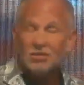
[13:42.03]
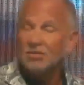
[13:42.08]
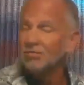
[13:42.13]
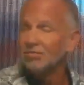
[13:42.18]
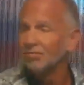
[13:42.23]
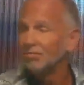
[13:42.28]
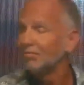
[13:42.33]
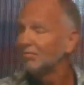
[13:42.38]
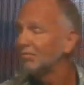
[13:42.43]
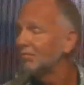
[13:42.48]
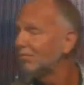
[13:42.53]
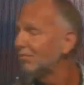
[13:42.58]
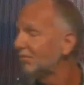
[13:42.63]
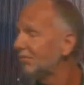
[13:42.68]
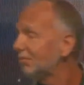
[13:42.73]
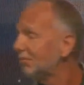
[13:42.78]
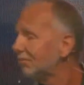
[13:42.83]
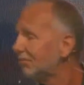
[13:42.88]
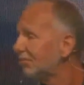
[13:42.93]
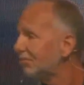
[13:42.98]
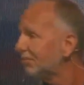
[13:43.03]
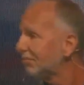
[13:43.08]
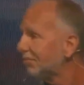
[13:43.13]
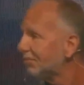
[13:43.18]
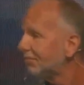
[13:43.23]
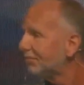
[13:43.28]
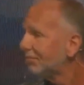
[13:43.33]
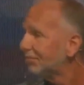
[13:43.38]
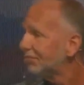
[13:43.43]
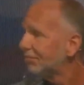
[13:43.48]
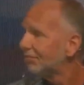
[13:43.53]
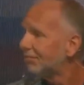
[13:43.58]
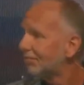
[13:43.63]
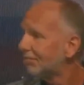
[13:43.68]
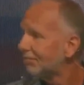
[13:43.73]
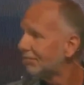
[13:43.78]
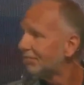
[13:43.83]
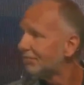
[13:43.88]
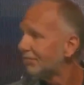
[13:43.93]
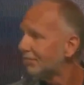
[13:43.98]

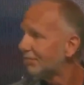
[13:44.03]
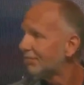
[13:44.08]
[no speech]